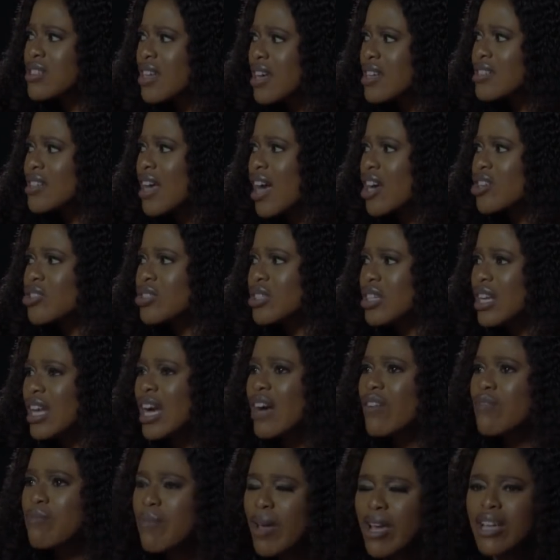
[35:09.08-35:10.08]
set actually,
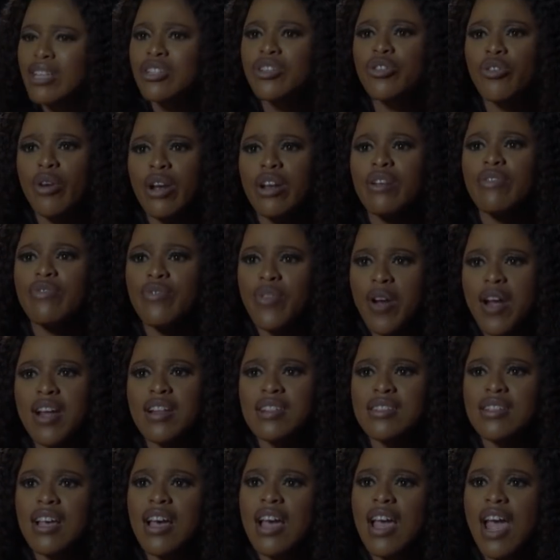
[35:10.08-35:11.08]
like I've made great
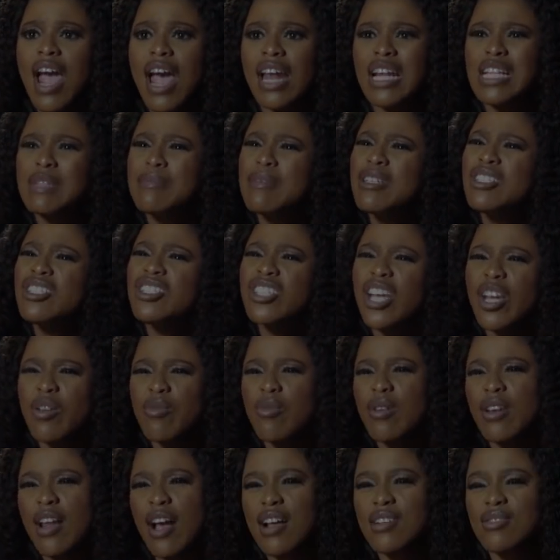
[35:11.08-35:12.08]
friends, and it's been
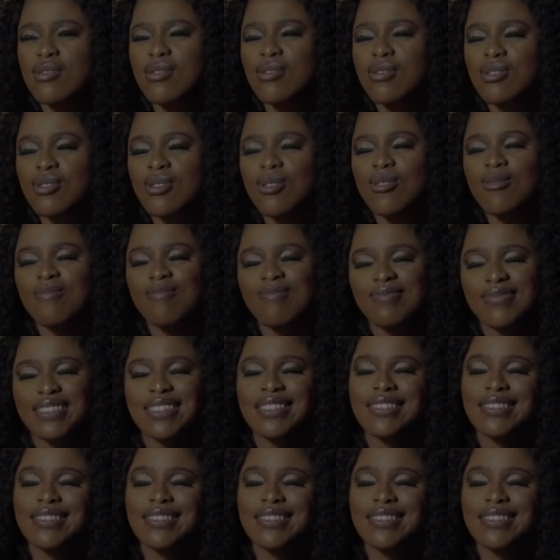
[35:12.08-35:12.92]
genuine as well. So